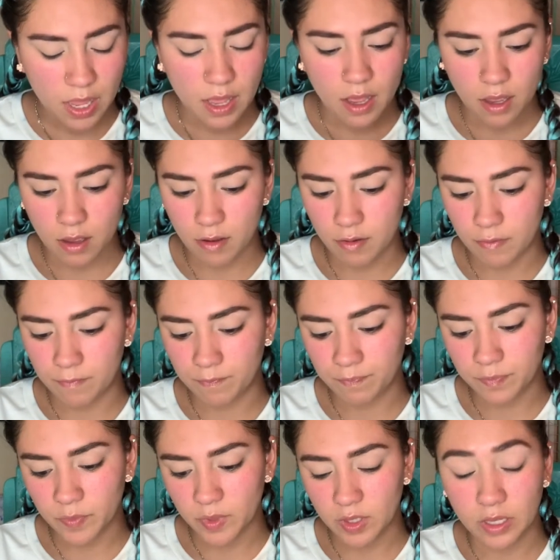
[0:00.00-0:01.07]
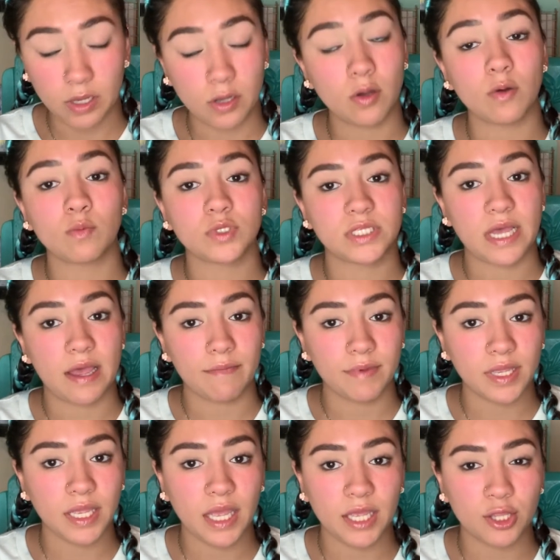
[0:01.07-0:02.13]
Lancome was having
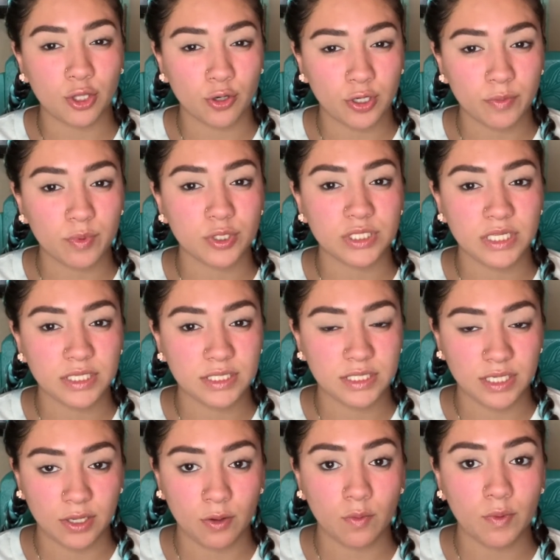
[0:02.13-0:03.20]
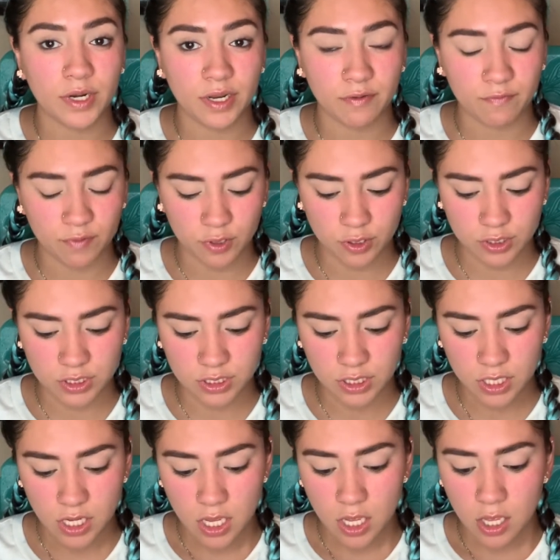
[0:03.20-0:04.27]
a 30% sale when I first
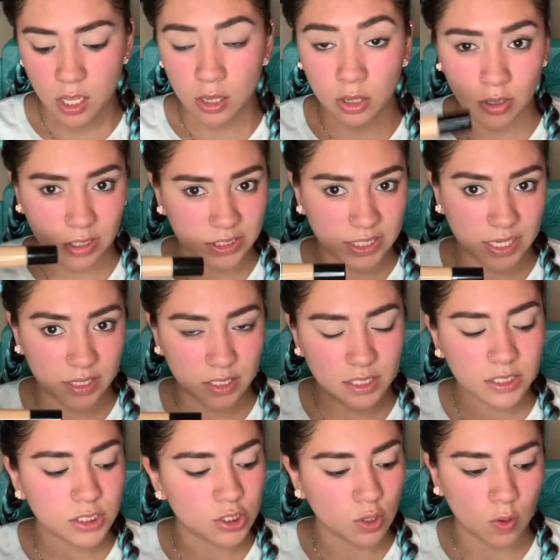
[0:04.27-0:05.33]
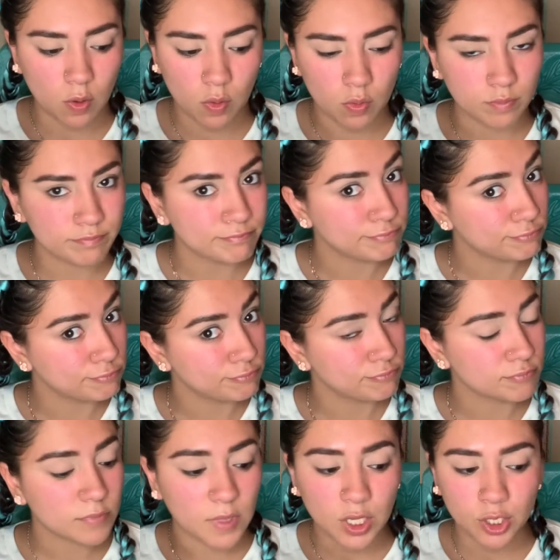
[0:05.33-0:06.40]
looked at this, so
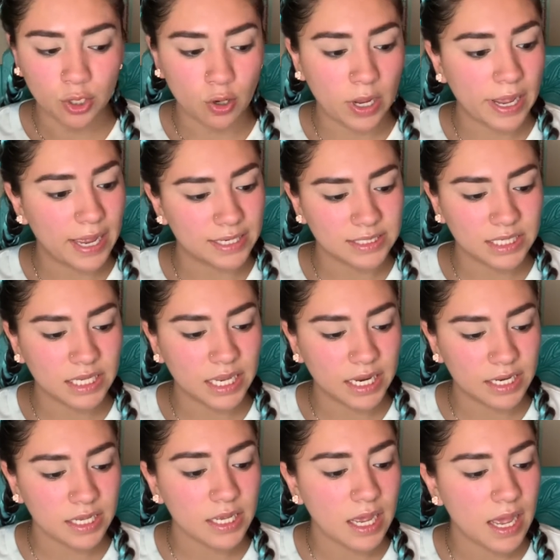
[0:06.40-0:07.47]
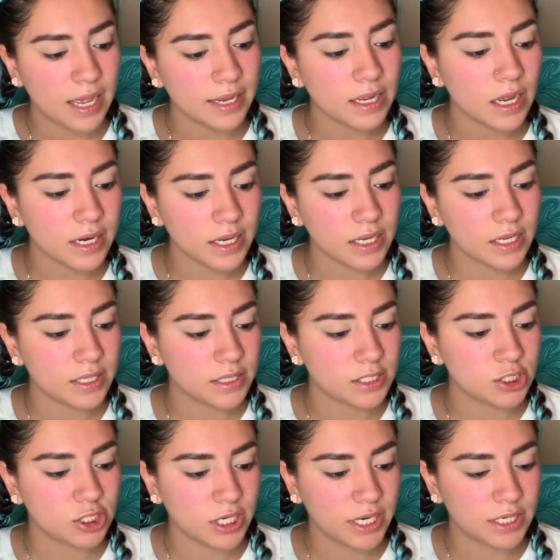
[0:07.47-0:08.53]
you know I had to get it. I got it in the
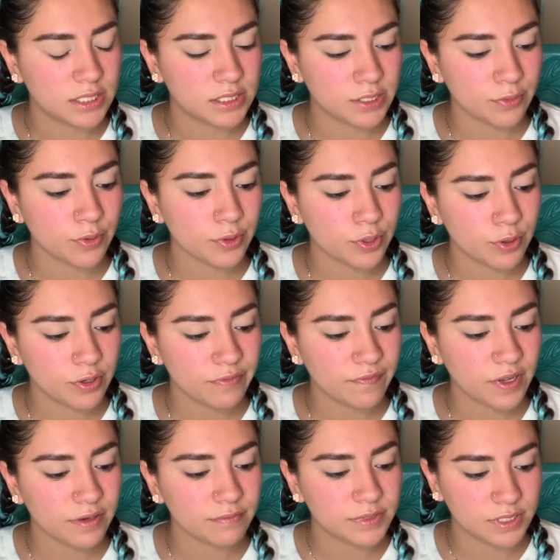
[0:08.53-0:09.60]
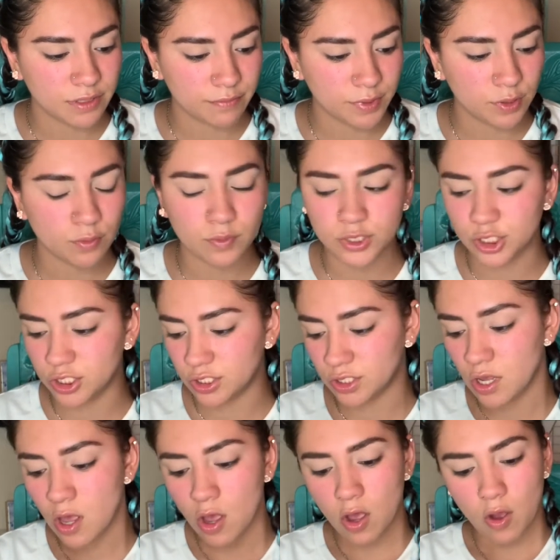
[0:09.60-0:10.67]
shade 035W, which is
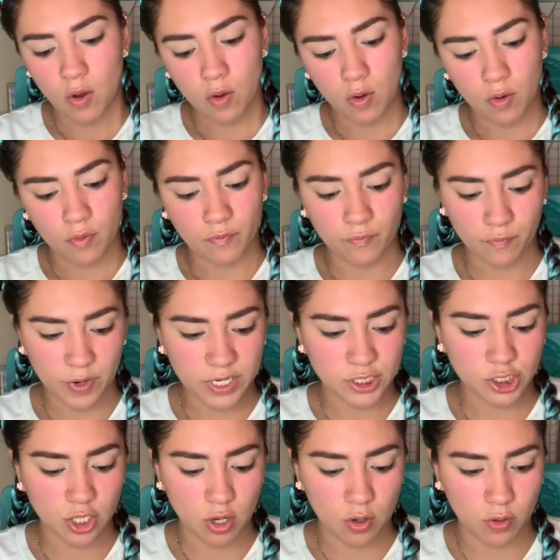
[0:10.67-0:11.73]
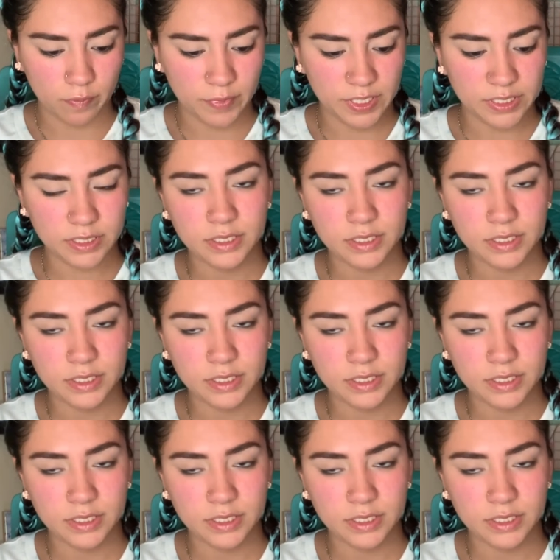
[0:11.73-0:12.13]
Fresh Almond.